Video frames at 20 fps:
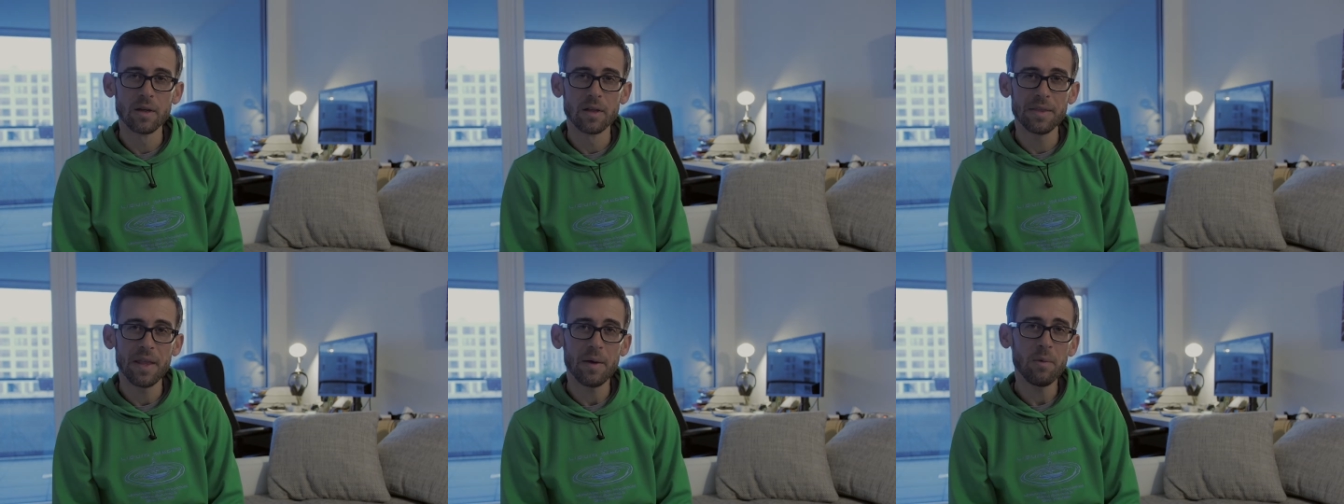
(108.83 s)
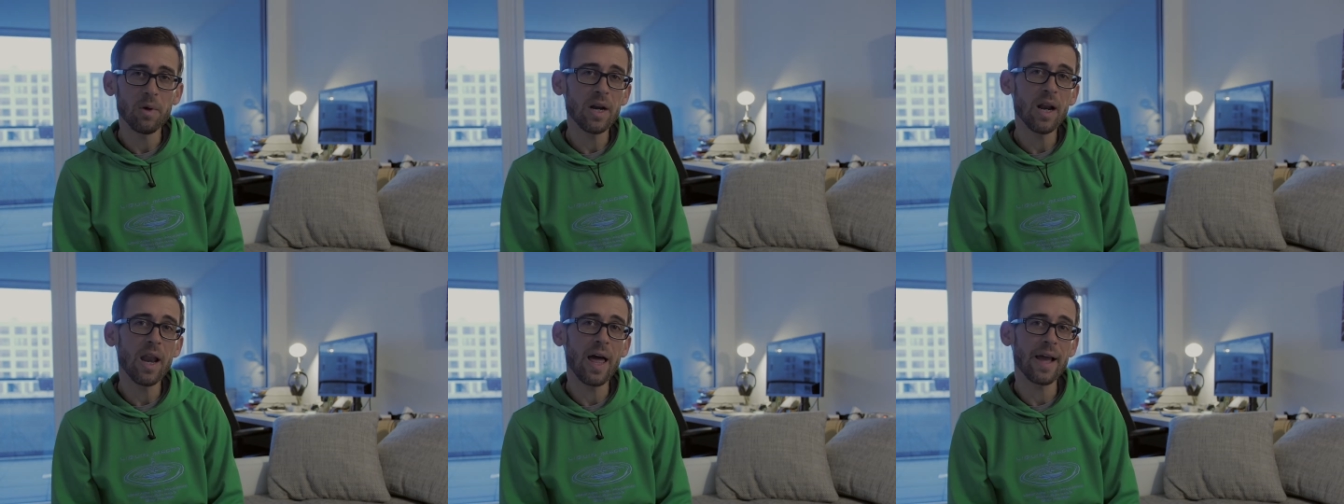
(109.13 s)
Now
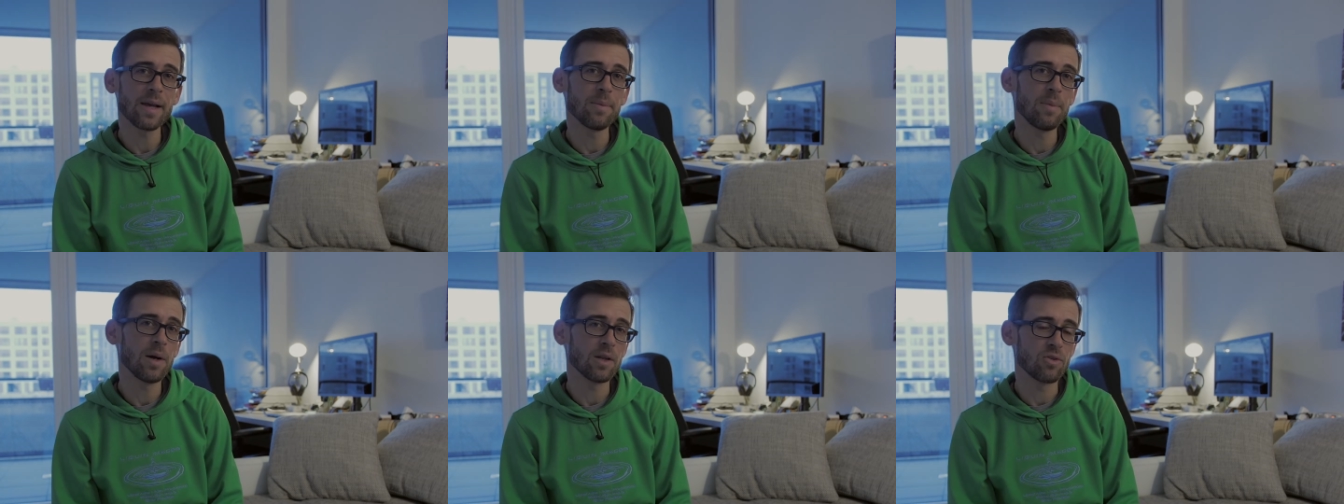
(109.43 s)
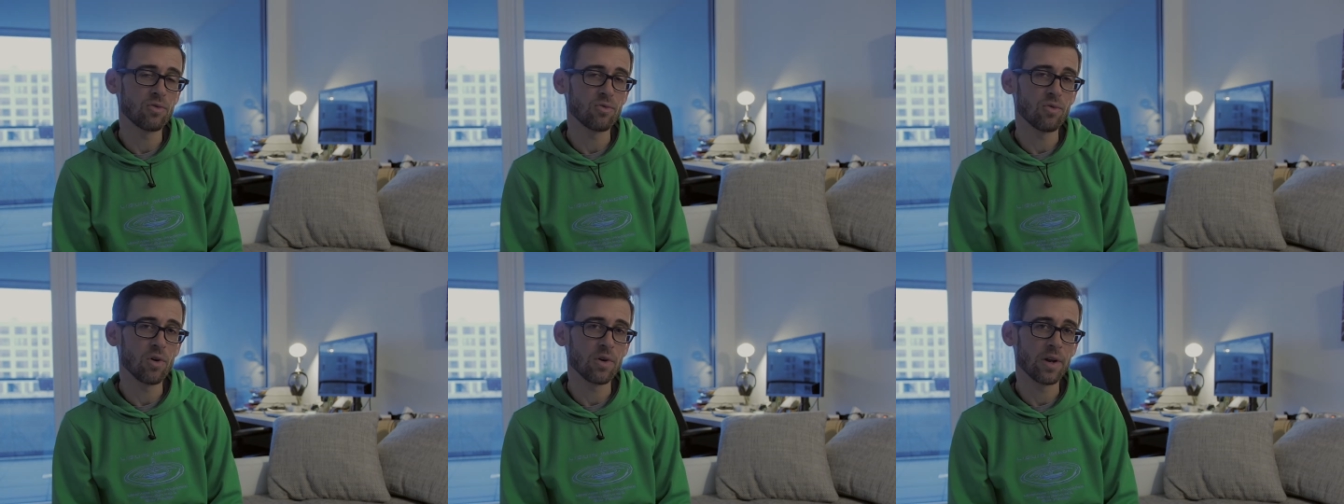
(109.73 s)
what I like about
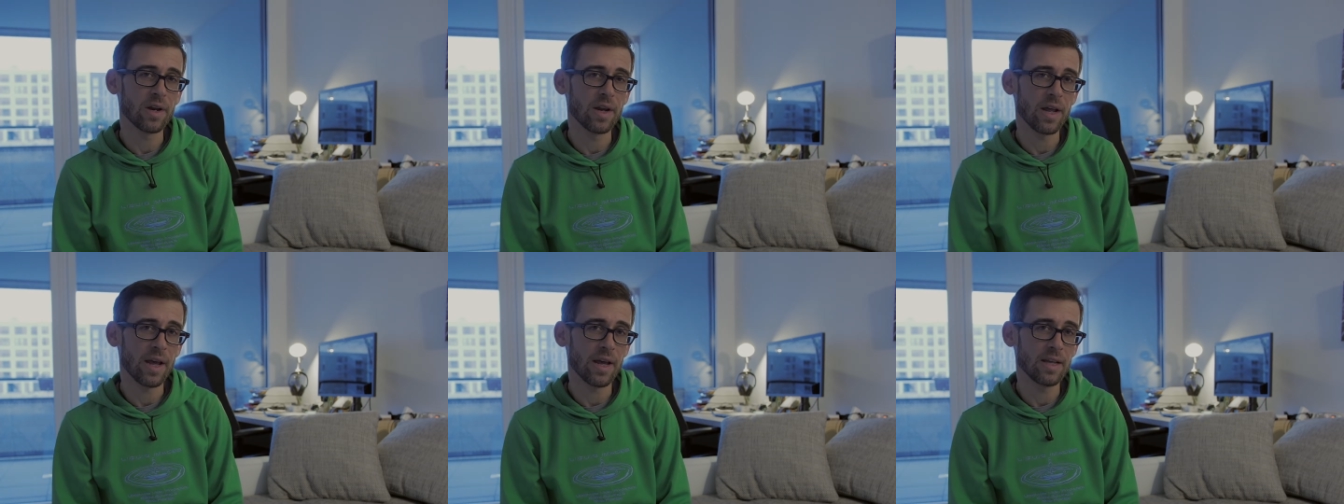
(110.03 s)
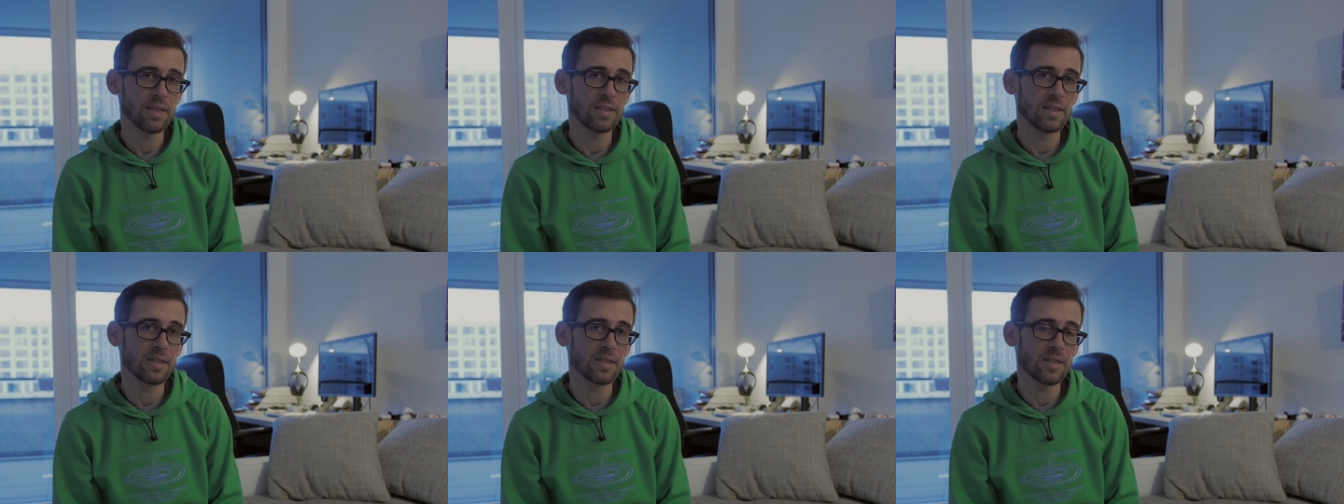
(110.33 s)
the
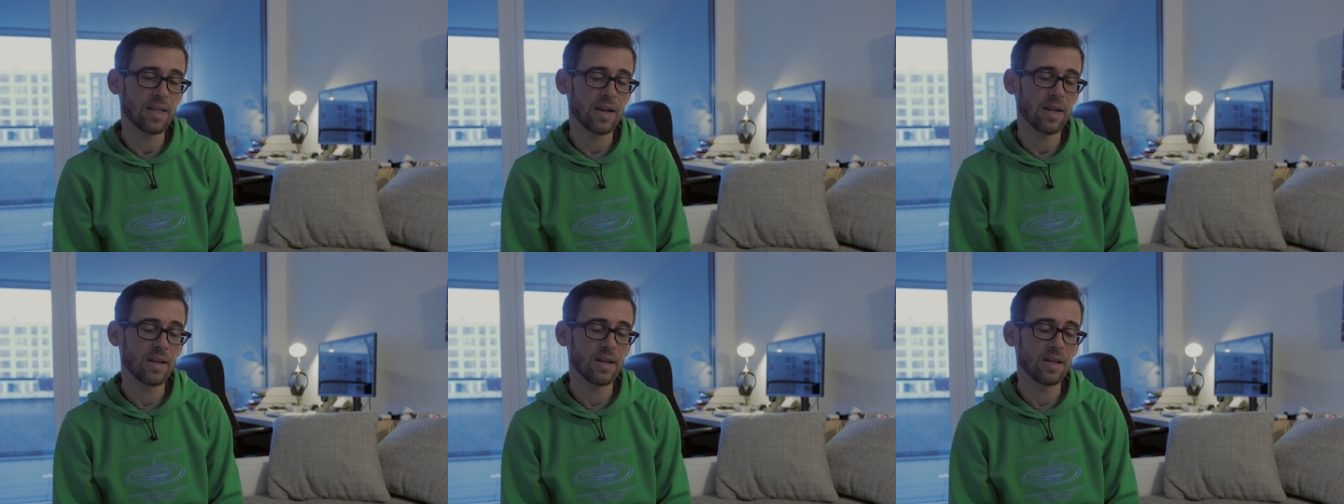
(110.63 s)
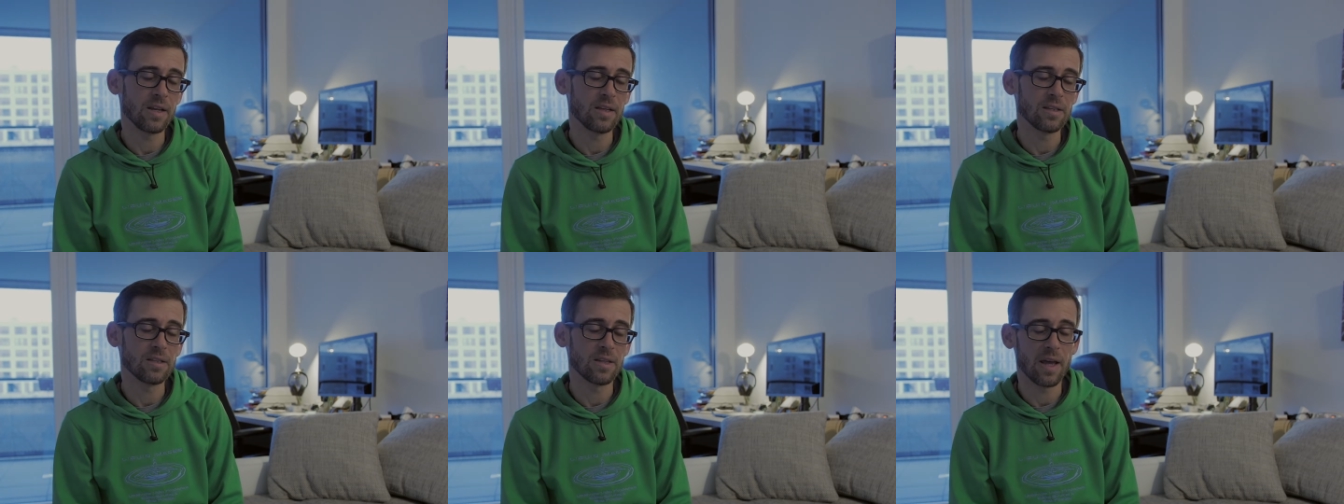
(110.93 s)
Ronin-S is that it
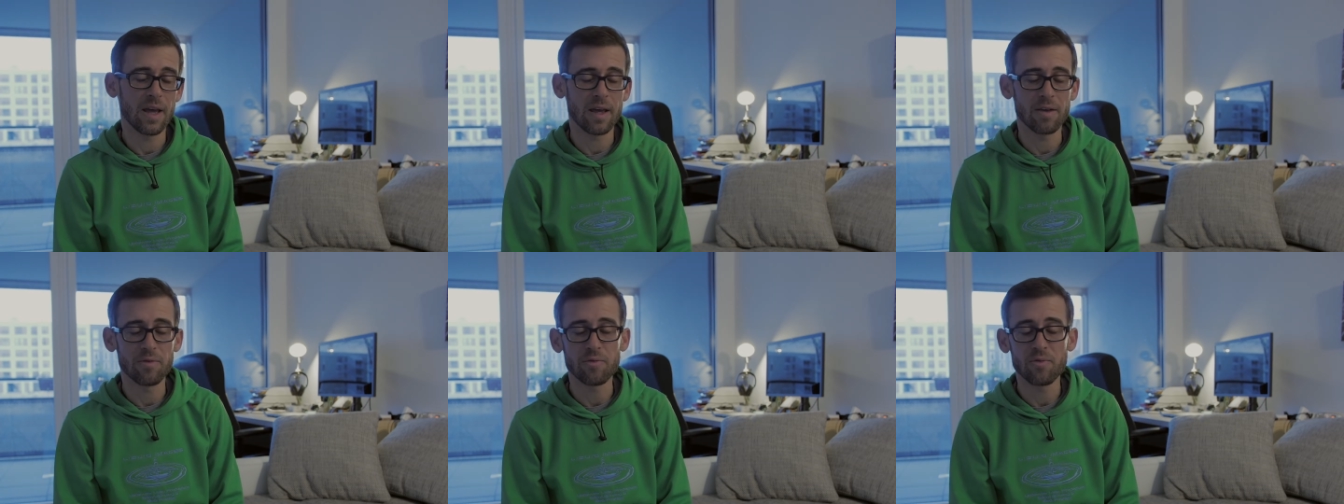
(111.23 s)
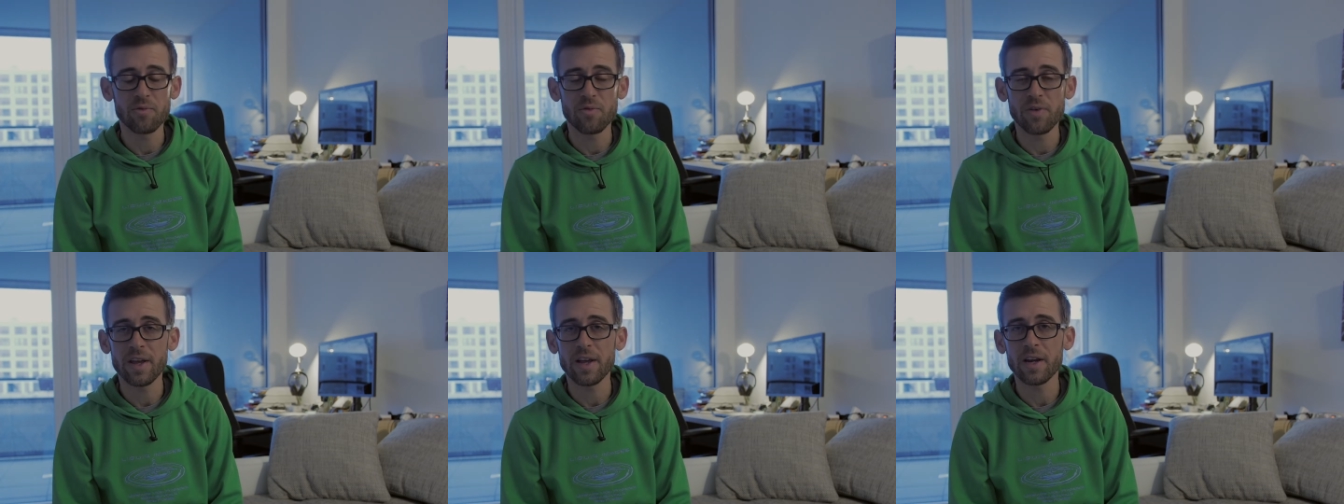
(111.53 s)
is a
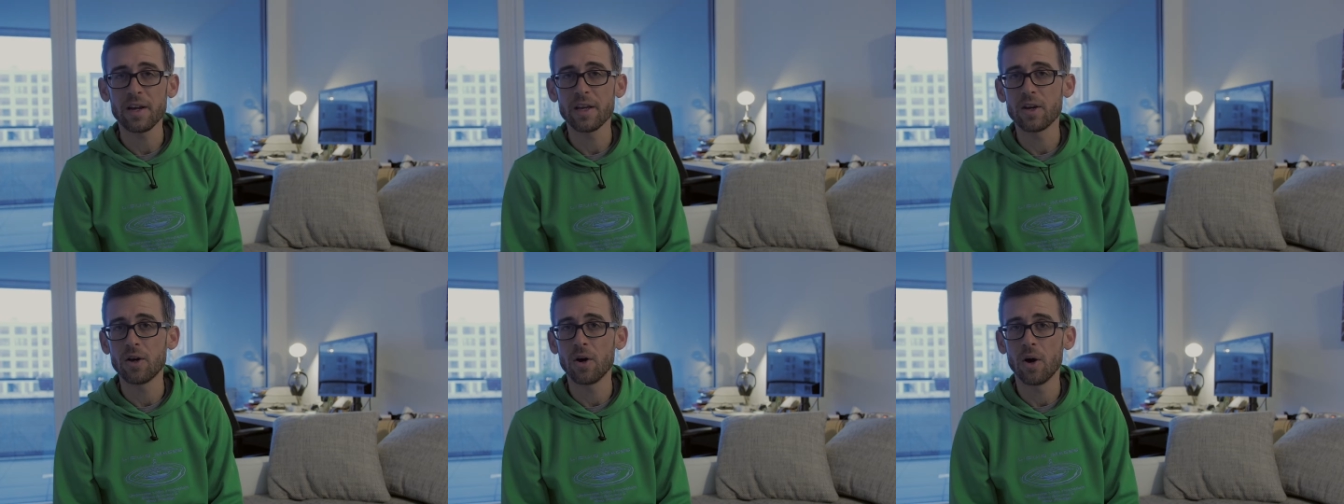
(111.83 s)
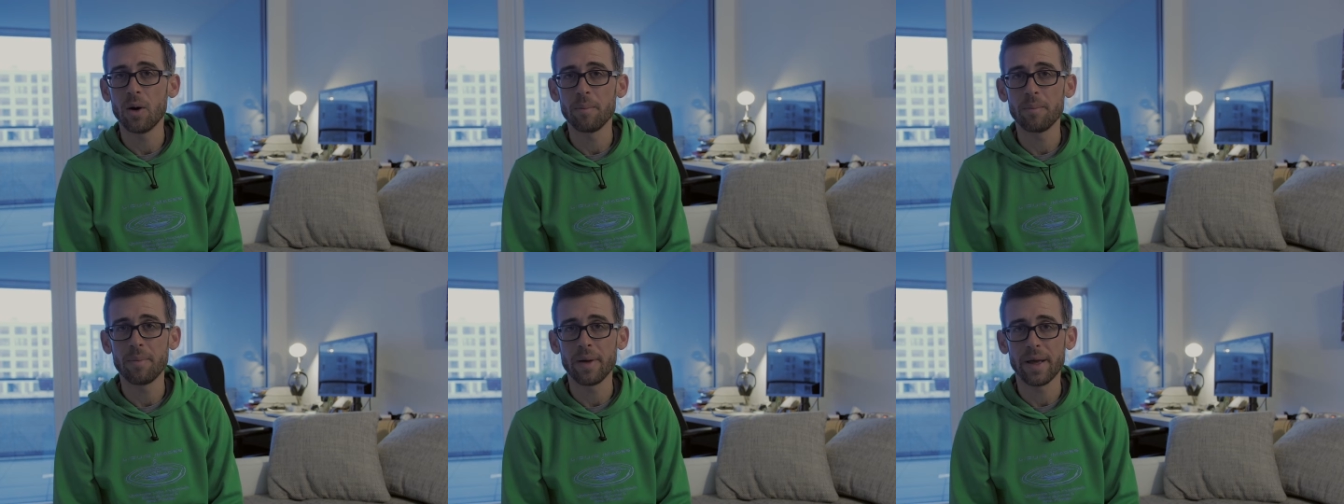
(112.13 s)
fairly
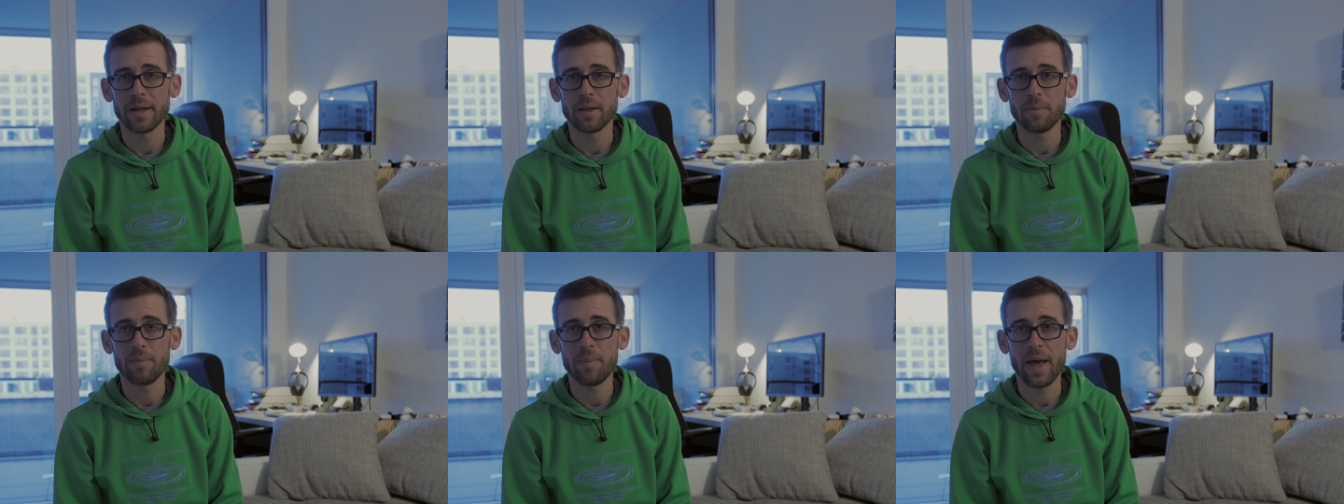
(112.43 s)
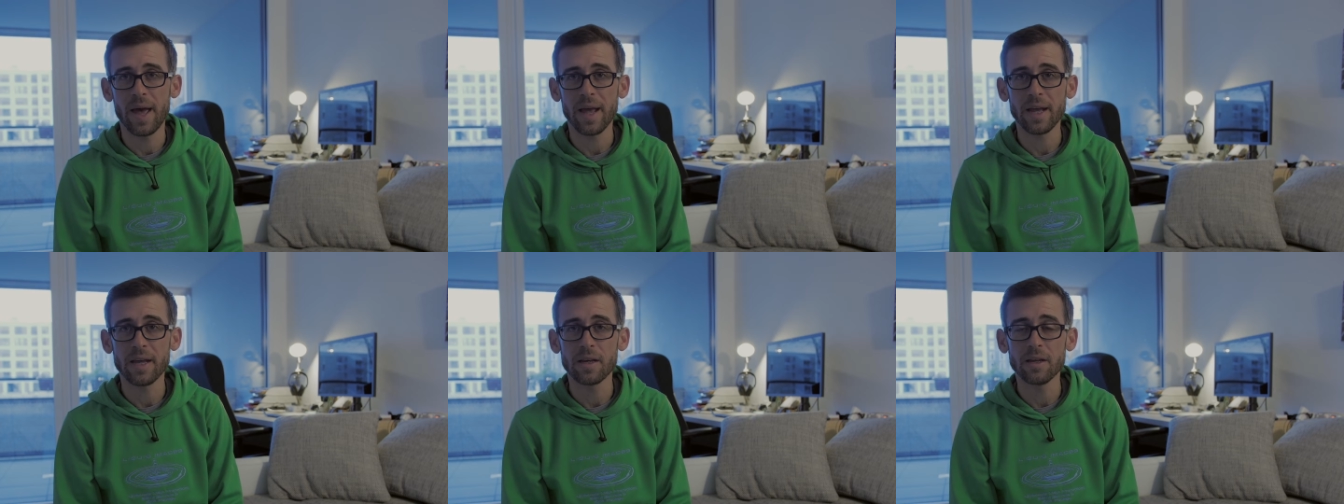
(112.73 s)
compact
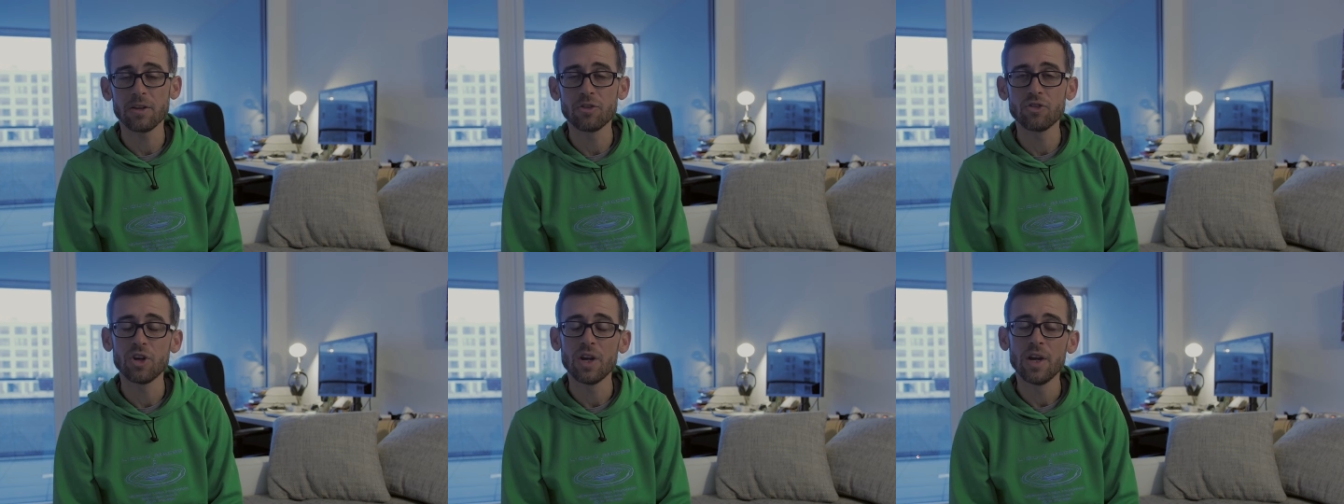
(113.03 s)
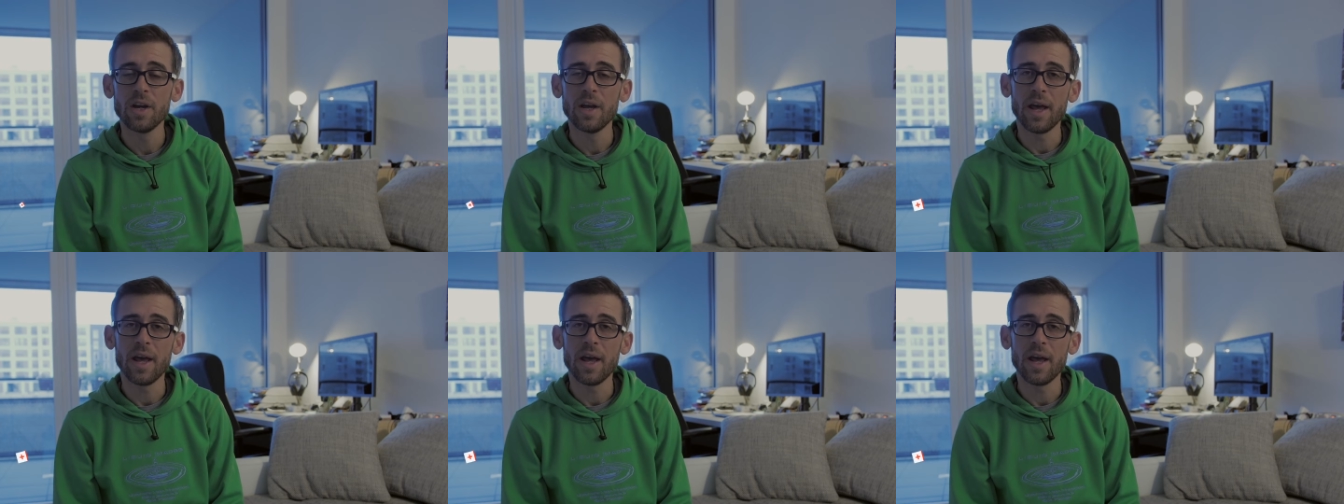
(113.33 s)
package